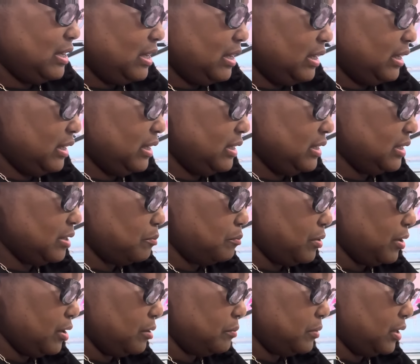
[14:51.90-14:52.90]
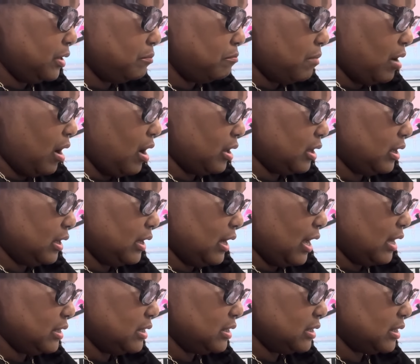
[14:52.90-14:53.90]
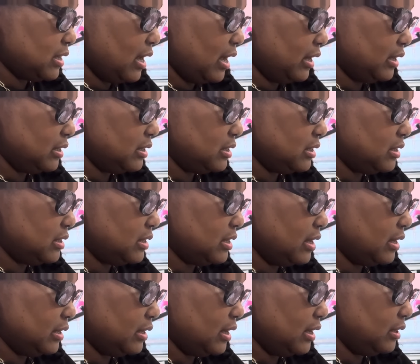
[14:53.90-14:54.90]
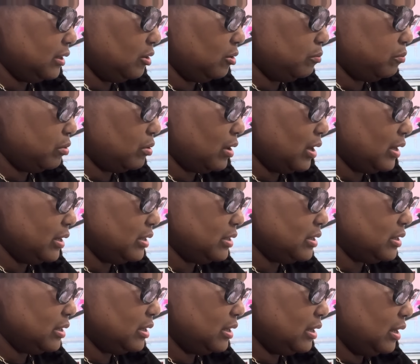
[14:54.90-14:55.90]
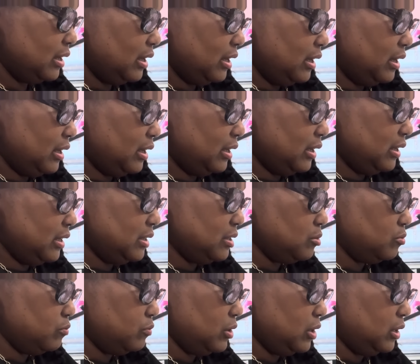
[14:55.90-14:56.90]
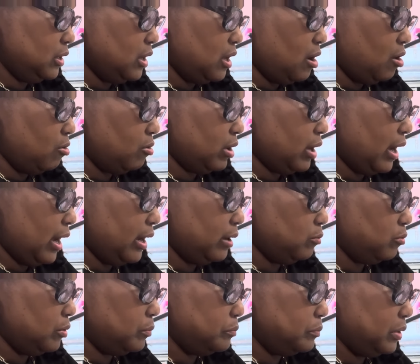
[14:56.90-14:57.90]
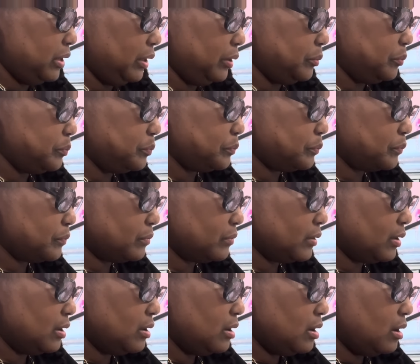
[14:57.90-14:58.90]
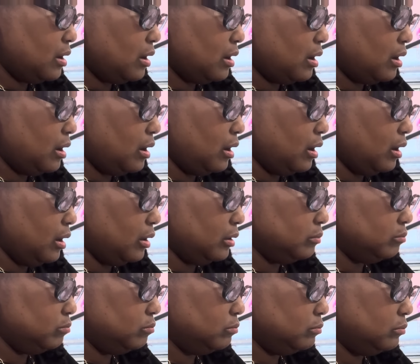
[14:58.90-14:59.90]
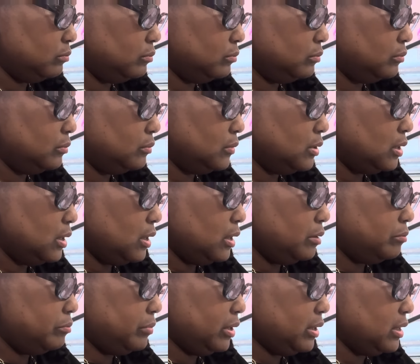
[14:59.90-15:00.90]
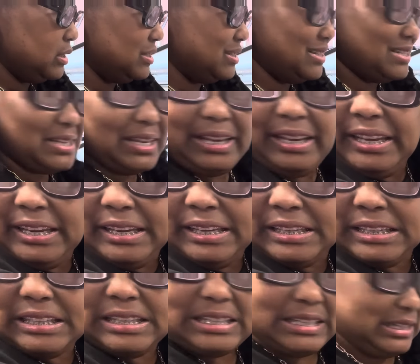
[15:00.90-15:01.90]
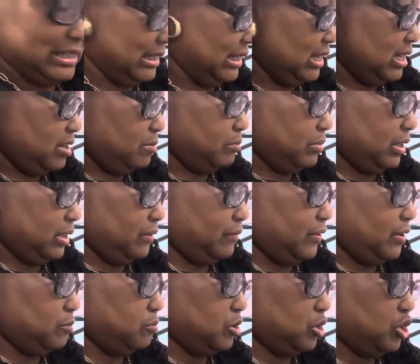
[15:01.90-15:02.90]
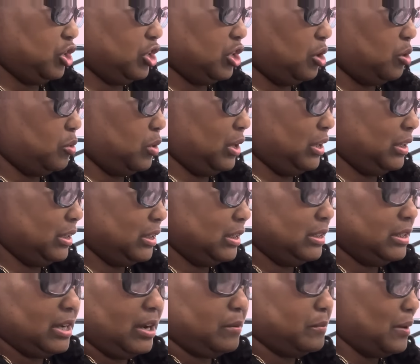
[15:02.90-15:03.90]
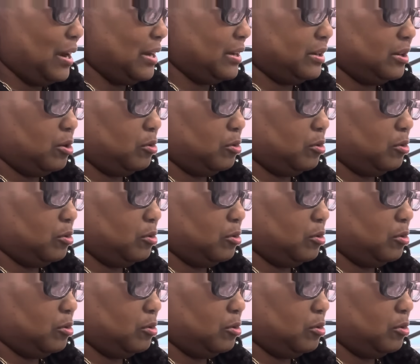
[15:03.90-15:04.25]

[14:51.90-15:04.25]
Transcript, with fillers: it's a permanent marker, and I just kind of just take that little price. It's really okay with me. Um, because it's hidden. But if it was showing, because everybody know